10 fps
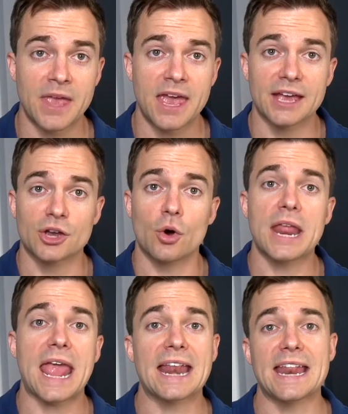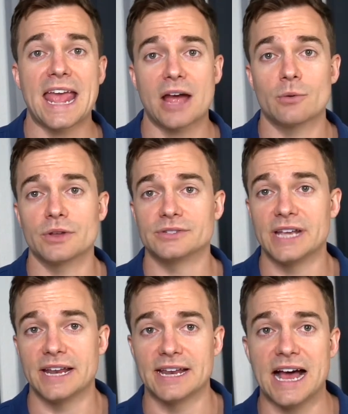And going hand in hand with
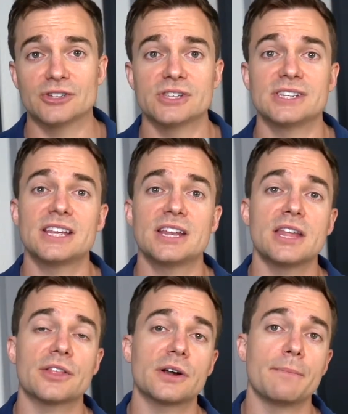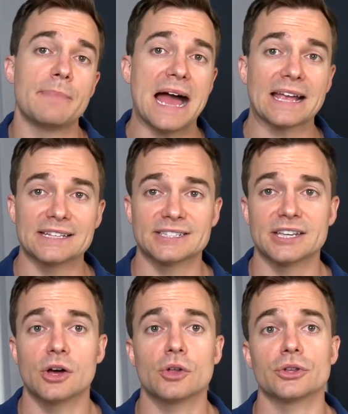data analysis is another back-end
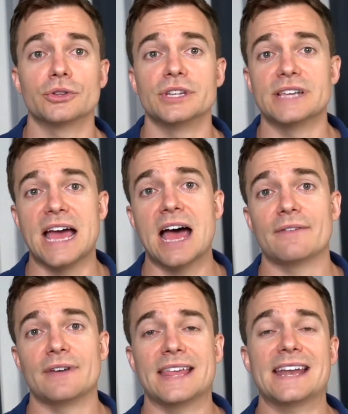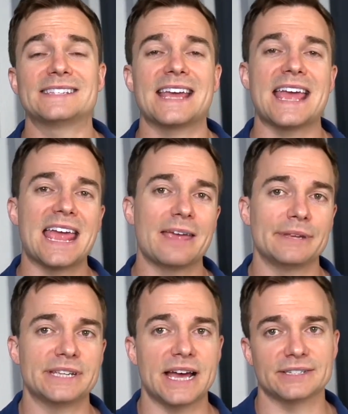skill you'll need to have, and that is A/B
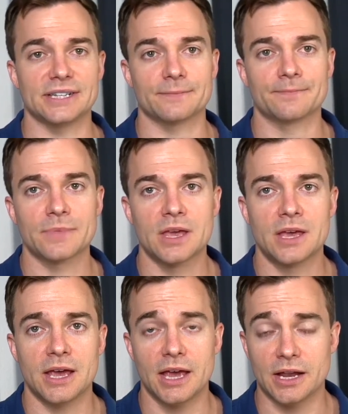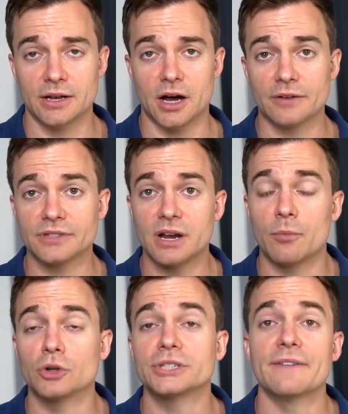testing, and often
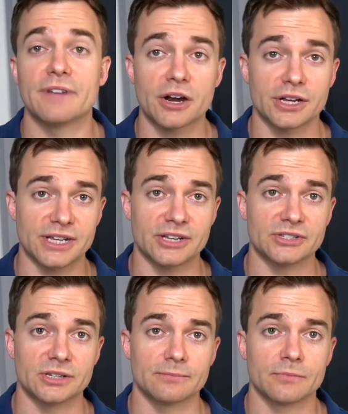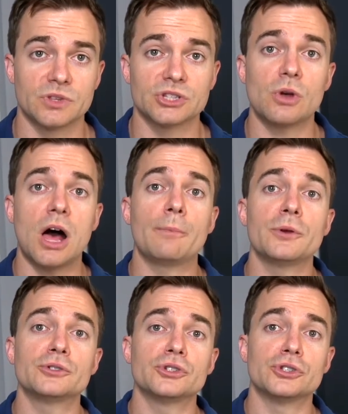multivariate testing. This will help you
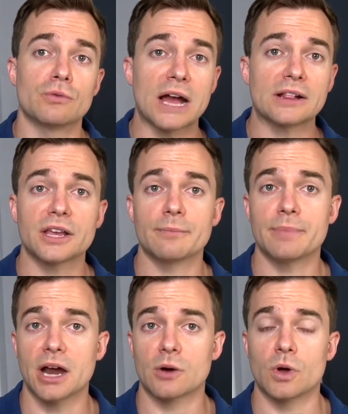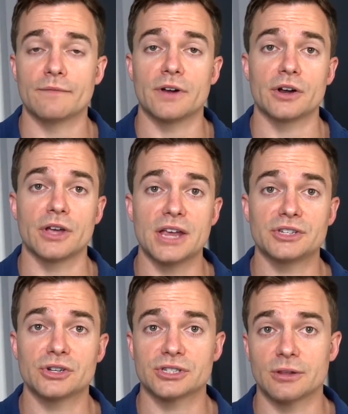to directly compare one
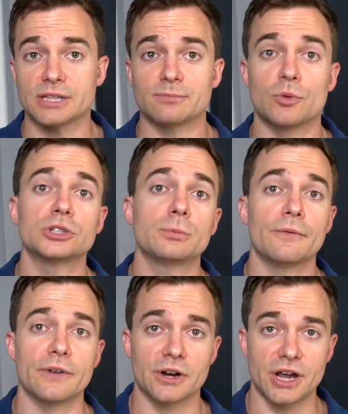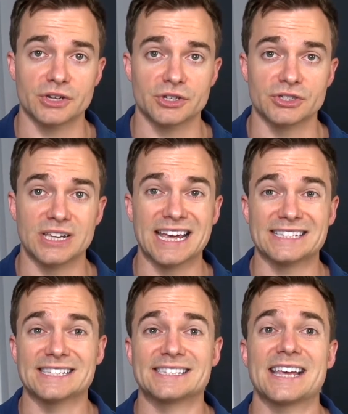variation or sometimes multiple variations against
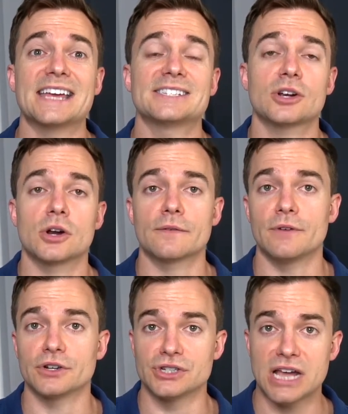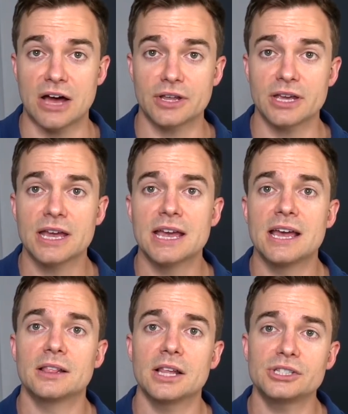the site's current functionality
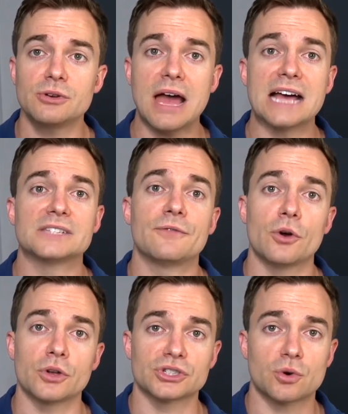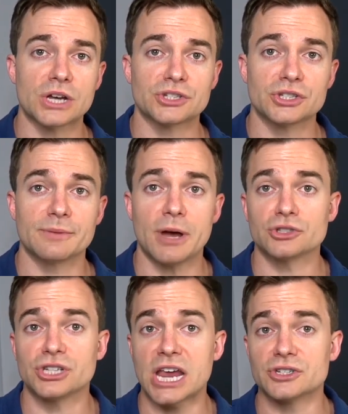and let you ask focused questions about
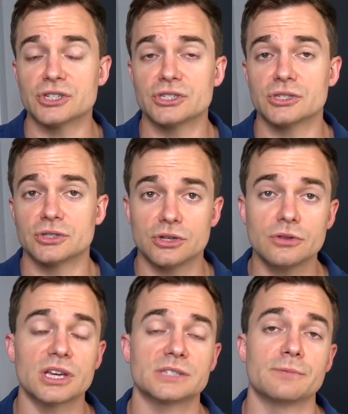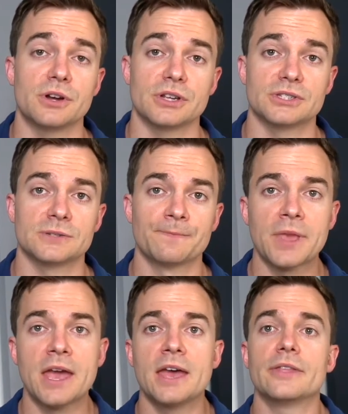changes to the experience.
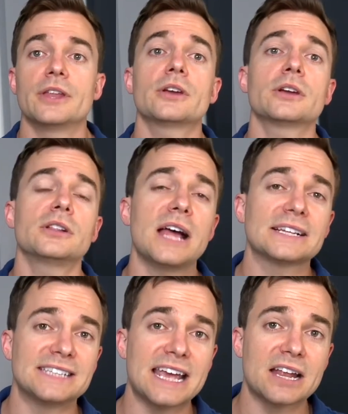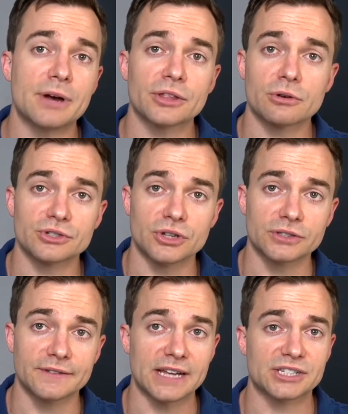Then you can collect data about the results
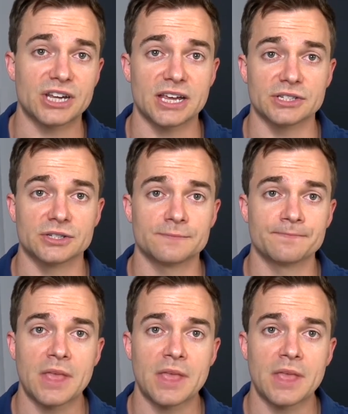of that change.